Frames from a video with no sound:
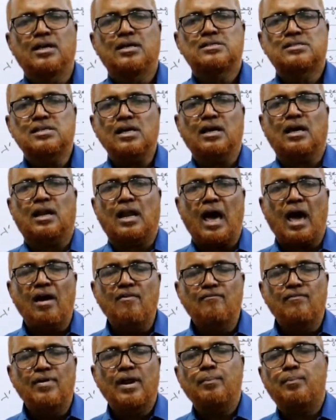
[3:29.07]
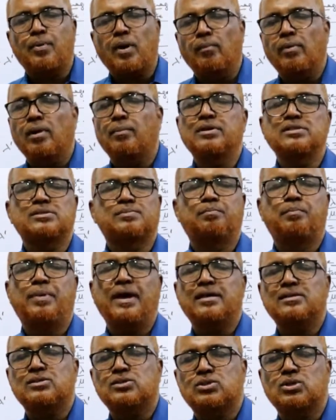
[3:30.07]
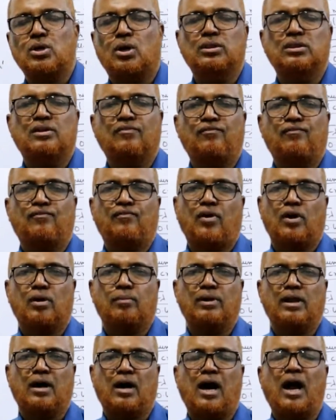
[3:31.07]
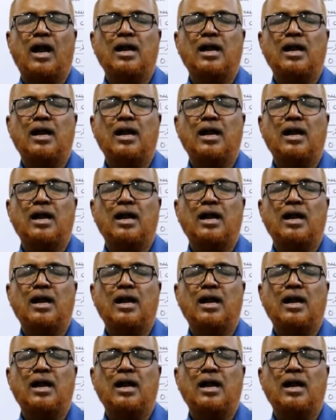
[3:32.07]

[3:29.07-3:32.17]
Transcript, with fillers: See, every problem is based on the formula.